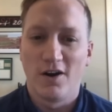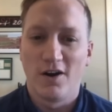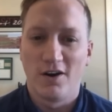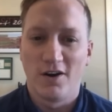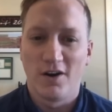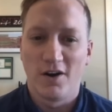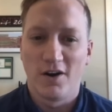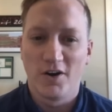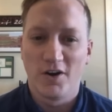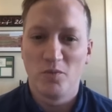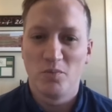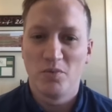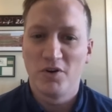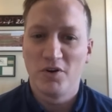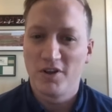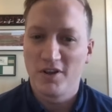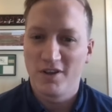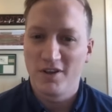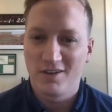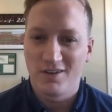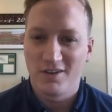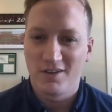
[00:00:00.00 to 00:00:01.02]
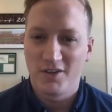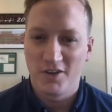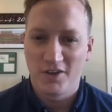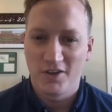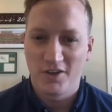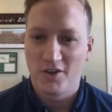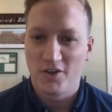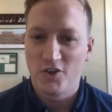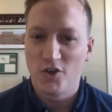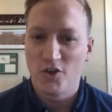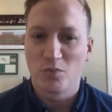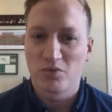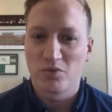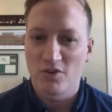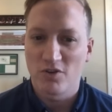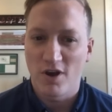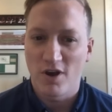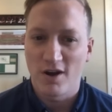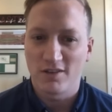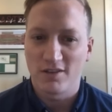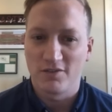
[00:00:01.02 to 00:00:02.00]
are, are, are you putting you, you, know your
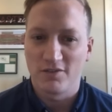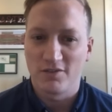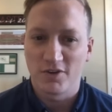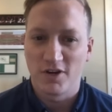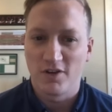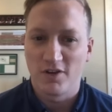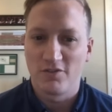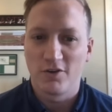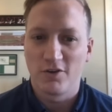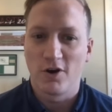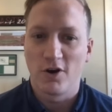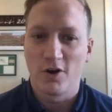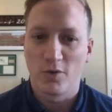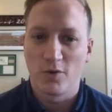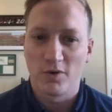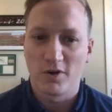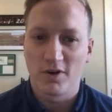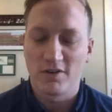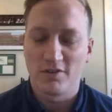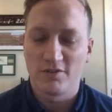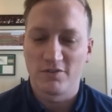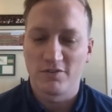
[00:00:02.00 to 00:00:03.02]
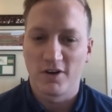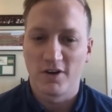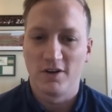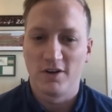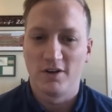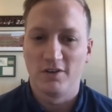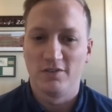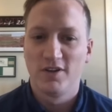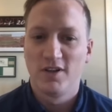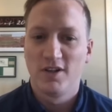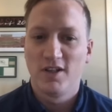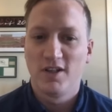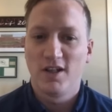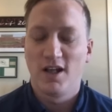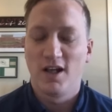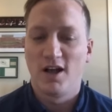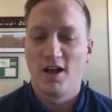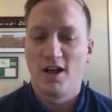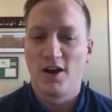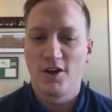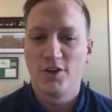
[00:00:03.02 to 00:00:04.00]
product in front of your artwork in front of
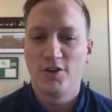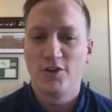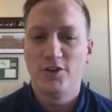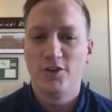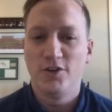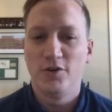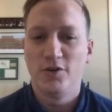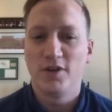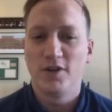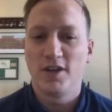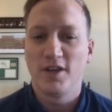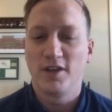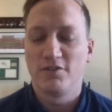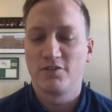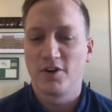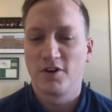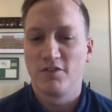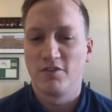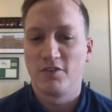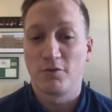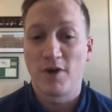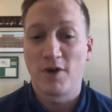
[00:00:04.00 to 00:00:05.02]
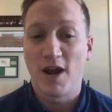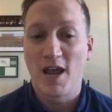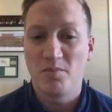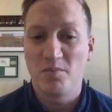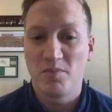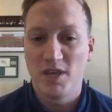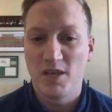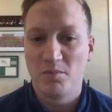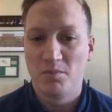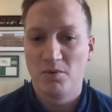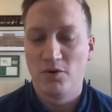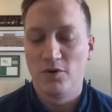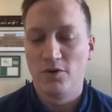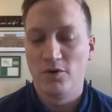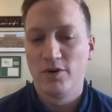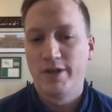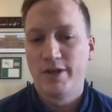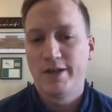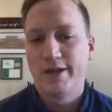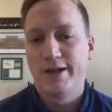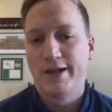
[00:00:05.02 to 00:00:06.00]
uh, are you doing it in front of the right
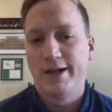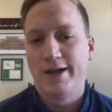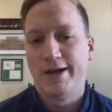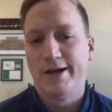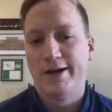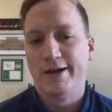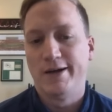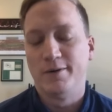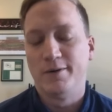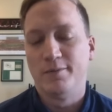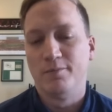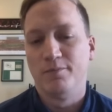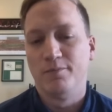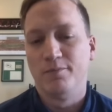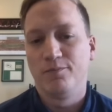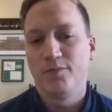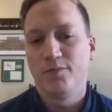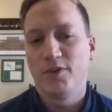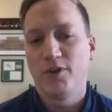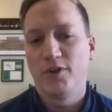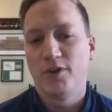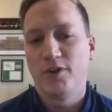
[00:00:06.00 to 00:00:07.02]
people um,